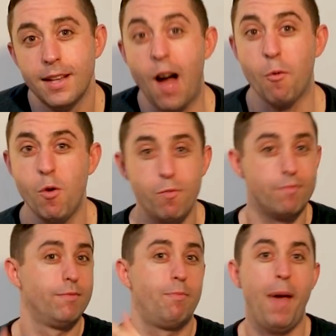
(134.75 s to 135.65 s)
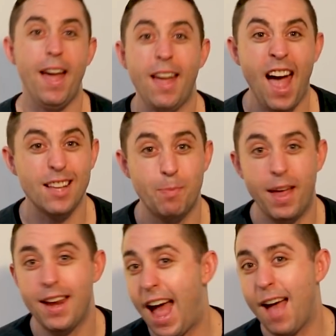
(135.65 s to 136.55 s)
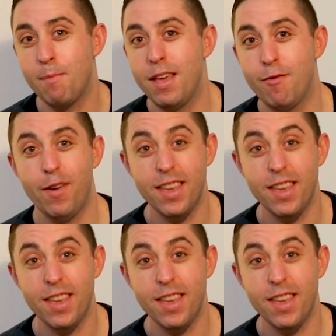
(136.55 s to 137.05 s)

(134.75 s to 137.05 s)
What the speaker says: Oh, well, Beck has been at me for